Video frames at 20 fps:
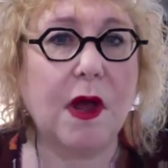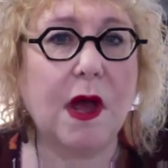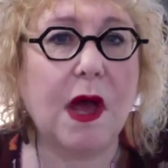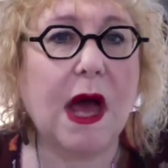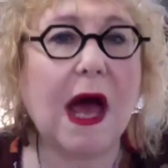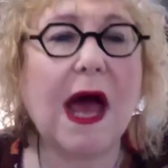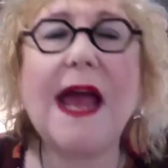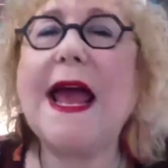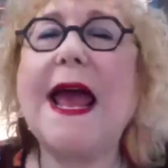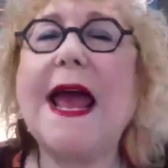
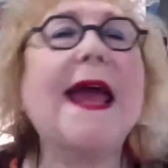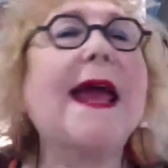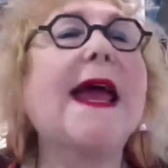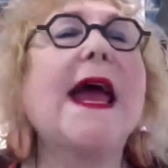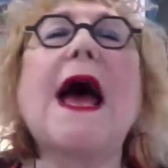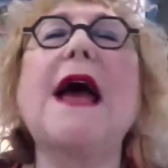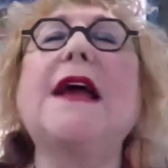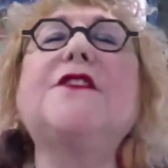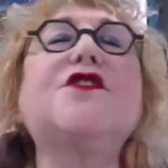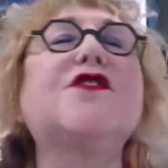
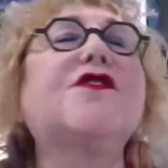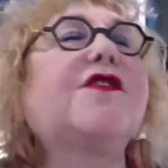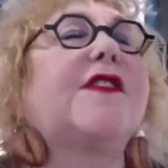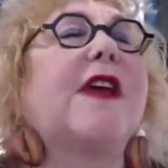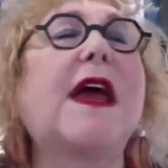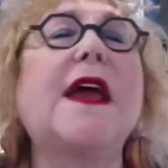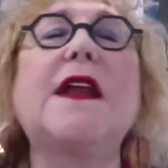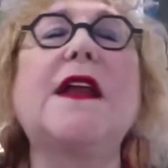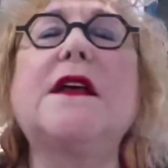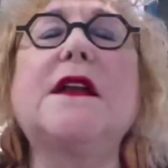I just
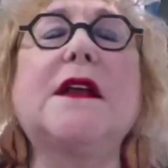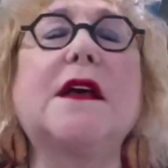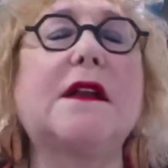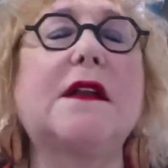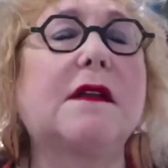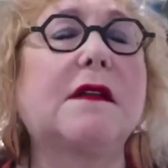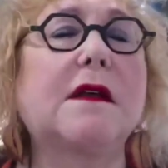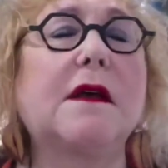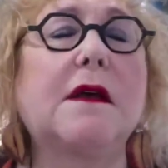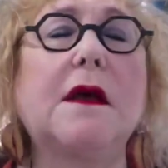hated it.
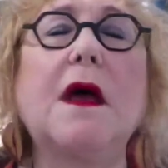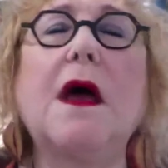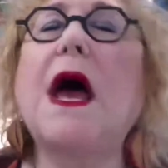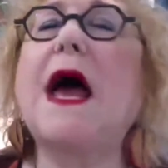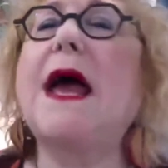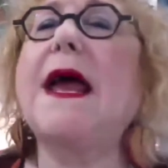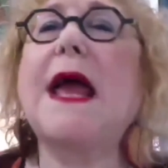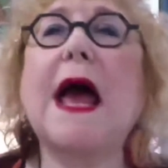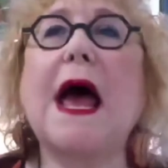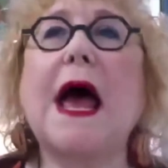
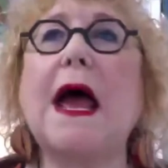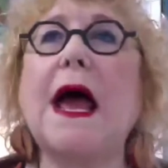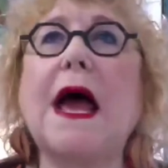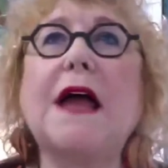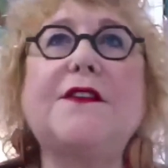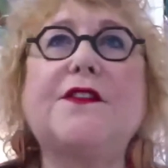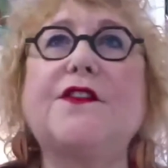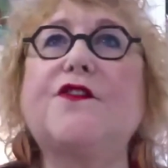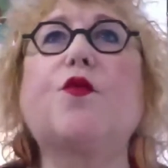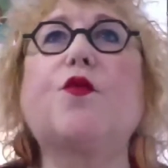I
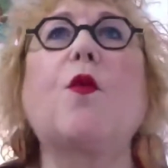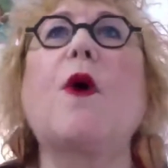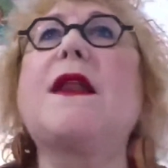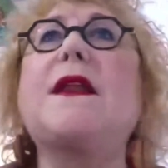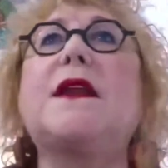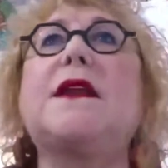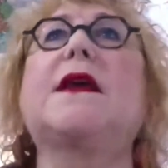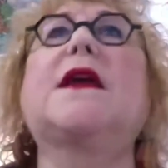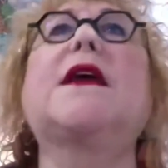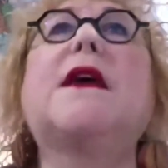just
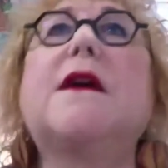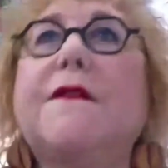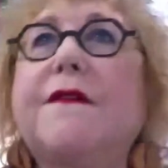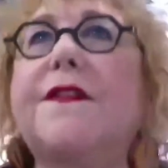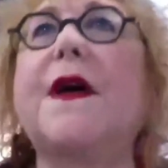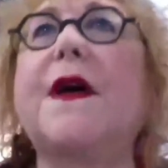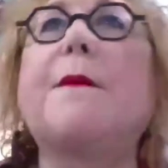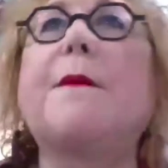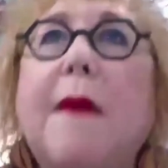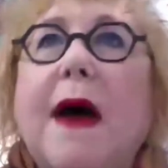wanted to give
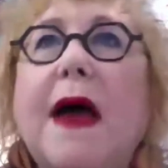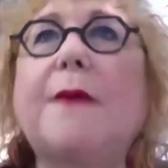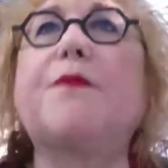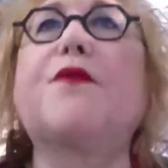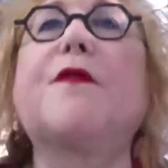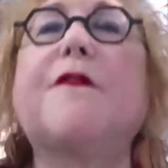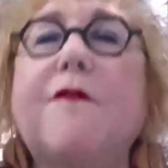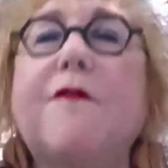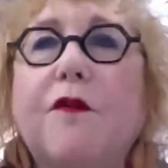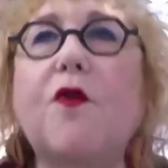them my
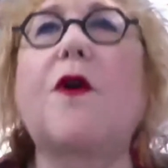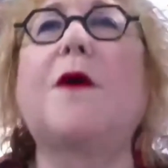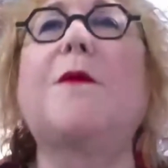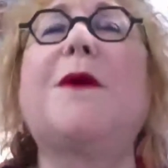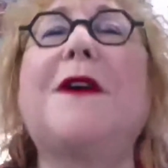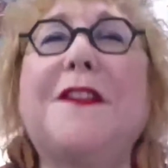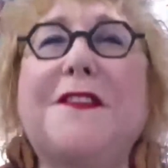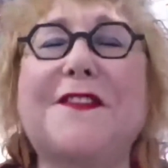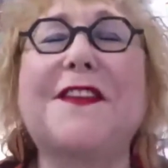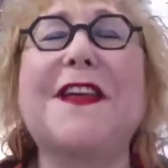
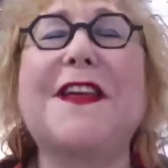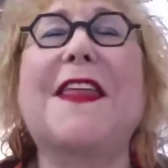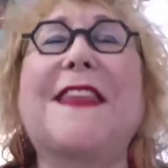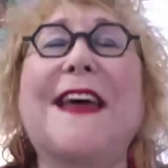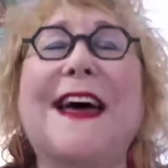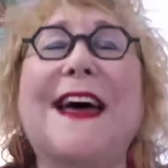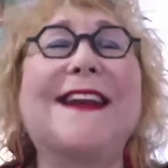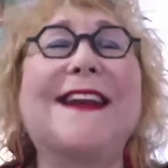performance and then